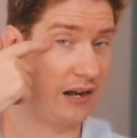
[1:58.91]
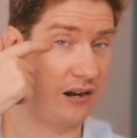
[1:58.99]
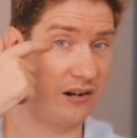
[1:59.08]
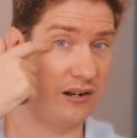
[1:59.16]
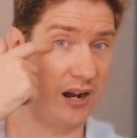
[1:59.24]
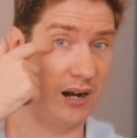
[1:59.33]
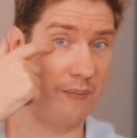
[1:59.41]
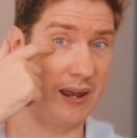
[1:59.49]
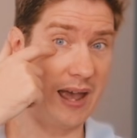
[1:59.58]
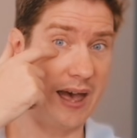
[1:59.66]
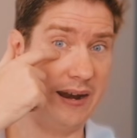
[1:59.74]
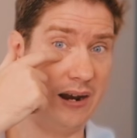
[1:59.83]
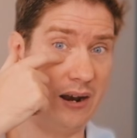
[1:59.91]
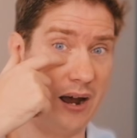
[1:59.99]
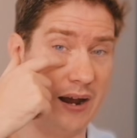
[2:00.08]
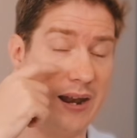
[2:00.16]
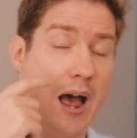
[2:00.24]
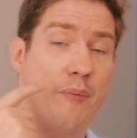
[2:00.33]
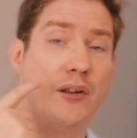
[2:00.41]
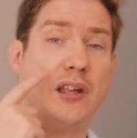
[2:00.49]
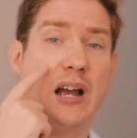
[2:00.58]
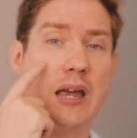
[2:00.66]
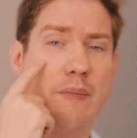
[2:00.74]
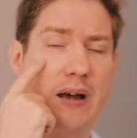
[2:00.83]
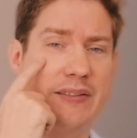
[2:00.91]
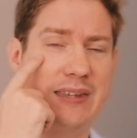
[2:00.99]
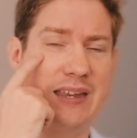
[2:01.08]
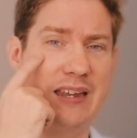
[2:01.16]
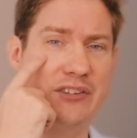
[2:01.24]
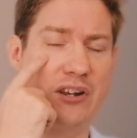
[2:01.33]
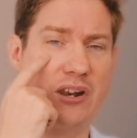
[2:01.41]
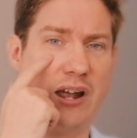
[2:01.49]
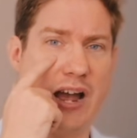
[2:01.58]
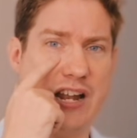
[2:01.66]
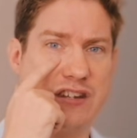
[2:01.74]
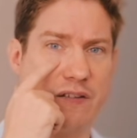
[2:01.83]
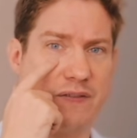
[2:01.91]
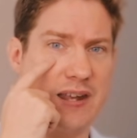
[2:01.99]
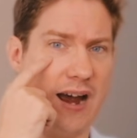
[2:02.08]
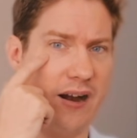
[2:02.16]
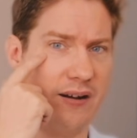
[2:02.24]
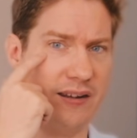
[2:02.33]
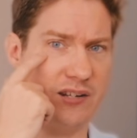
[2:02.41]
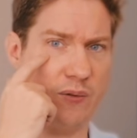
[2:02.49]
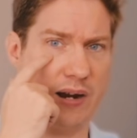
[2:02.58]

There's not going to be any line. I'm not talking about the lines of tiredness